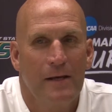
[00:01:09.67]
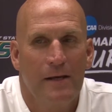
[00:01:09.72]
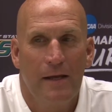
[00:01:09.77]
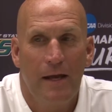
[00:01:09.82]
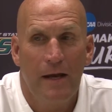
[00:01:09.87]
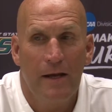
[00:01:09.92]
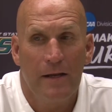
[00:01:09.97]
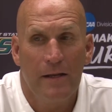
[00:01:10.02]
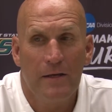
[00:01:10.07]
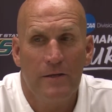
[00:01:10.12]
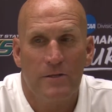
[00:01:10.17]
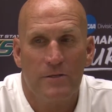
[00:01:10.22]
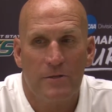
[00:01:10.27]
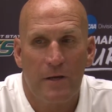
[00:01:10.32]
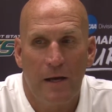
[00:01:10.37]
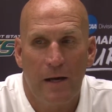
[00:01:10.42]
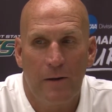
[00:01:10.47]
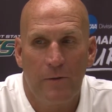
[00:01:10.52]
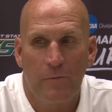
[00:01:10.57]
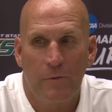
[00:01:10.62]
Yeah, it is.
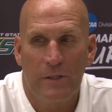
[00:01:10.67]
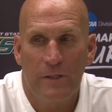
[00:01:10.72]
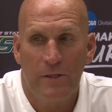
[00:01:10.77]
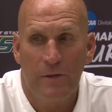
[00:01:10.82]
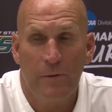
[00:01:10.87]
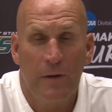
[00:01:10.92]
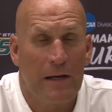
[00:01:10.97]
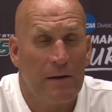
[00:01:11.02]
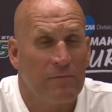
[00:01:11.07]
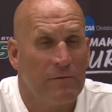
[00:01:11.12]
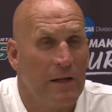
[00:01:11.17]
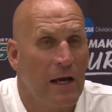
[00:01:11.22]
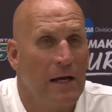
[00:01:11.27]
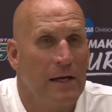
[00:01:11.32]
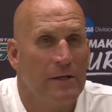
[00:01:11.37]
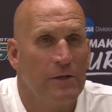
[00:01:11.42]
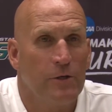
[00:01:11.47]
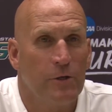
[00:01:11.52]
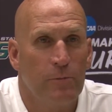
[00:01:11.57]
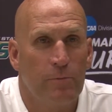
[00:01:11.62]
We do have
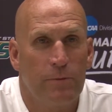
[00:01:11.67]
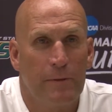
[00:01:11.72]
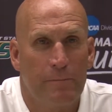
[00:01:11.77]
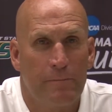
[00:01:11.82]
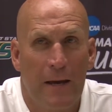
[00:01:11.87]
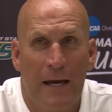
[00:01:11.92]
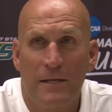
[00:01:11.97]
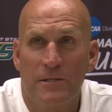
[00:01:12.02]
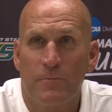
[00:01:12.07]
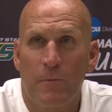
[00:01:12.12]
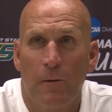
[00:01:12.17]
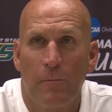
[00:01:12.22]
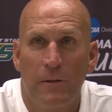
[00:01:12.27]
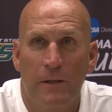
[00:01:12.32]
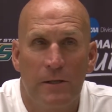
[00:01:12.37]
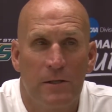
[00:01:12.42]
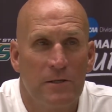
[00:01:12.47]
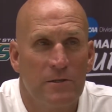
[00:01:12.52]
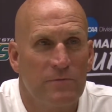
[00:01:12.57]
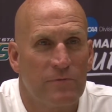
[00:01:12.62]
9 new basketball
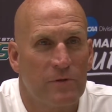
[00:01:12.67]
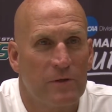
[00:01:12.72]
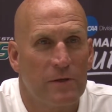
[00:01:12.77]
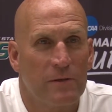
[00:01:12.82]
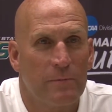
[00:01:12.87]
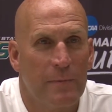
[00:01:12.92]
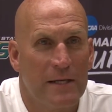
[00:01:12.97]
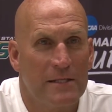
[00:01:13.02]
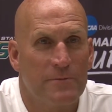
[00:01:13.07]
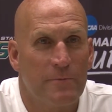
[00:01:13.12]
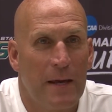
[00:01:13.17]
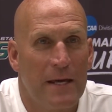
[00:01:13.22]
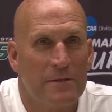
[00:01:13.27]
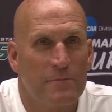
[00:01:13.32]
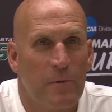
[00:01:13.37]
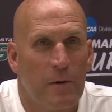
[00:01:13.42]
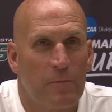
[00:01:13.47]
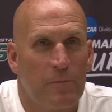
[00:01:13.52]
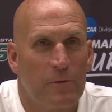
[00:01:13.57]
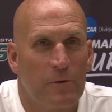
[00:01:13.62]
players for the men's
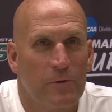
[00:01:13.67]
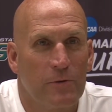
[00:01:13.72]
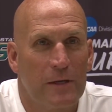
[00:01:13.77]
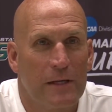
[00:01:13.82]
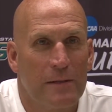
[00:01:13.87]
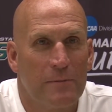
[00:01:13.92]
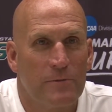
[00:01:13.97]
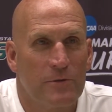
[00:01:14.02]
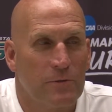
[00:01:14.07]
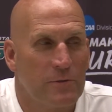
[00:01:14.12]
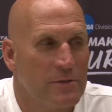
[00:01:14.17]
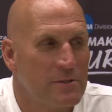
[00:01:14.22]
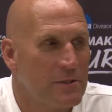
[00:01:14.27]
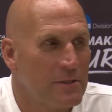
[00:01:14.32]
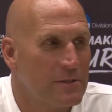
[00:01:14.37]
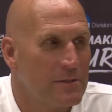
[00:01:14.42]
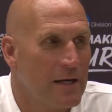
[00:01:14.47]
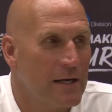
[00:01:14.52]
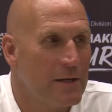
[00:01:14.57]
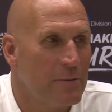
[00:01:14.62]
basketball program, so it's
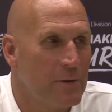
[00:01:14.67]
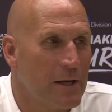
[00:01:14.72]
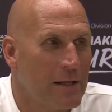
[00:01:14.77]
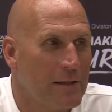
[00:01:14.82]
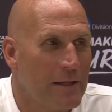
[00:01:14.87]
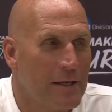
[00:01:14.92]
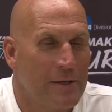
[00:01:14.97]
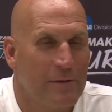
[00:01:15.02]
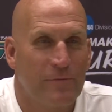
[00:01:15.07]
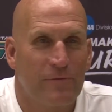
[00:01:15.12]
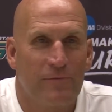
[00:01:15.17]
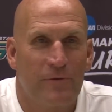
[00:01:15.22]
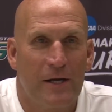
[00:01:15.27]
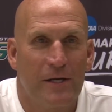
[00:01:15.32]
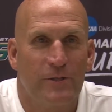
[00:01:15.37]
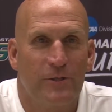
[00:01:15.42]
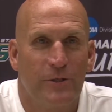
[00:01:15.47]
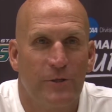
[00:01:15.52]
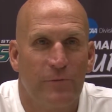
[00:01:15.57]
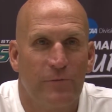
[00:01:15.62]
exciting. We got a lot of
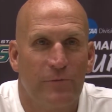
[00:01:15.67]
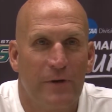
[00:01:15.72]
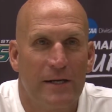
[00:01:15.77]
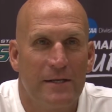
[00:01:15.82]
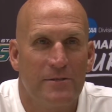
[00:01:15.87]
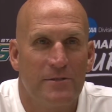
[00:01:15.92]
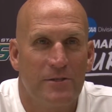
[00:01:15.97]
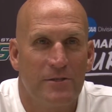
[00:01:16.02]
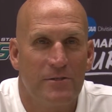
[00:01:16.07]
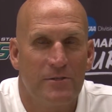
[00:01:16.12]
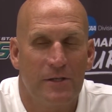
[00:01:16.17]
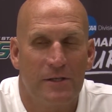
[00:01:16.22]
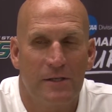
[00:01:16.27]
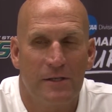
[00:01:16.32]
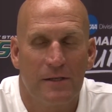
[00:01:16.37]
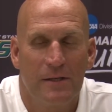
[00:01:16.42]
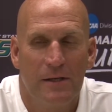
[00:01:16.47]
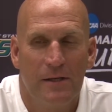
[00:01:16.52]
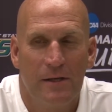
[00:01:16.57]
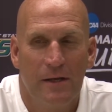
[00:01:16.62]
fresh new faces and
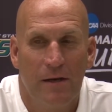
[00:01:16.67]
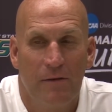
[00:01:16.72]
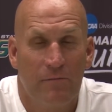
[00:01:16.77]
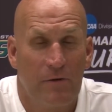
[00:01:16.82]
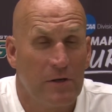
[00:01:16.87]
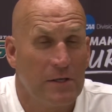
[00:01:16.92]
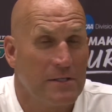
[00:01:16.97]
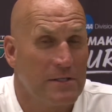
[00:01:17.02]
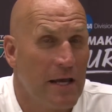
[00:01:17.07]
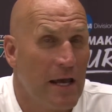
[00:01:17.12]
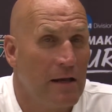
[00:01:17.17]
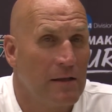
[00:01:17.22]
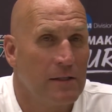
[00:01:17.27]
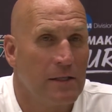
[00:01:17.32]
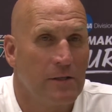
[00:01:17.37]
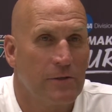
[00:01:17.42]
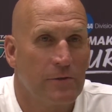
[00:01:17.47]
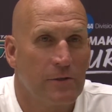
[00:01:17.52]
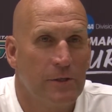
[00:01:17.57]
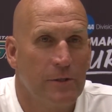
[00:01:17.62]
very
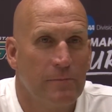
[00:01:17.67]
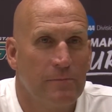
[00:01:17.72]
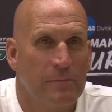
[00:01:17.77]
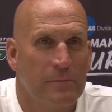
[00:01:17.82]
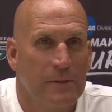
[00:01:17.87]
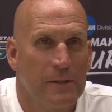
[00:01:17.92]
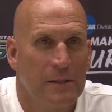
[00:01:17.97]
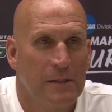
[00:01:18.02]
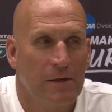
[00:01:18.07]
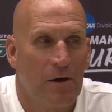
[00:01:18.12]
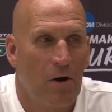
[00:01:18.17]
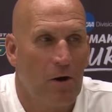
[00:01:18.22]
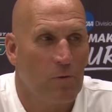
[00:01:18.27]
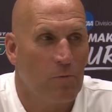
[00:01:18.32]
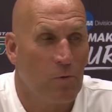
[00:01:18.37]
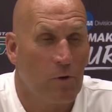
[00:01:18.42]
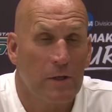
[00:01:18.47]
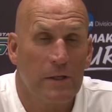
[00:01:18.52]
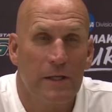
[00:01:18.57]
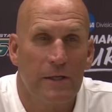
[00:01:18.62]
talented group,
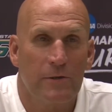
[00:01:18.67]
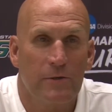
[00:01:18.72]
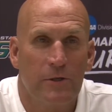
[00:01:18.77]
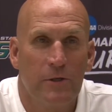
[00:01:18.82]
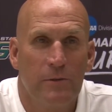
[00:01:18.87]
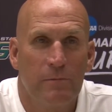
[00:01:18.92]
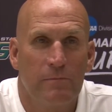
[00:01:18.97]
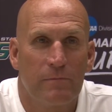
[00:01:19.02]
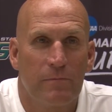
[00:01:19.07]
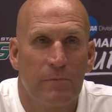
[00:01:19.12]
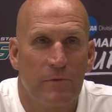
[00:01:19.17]
hardworking group.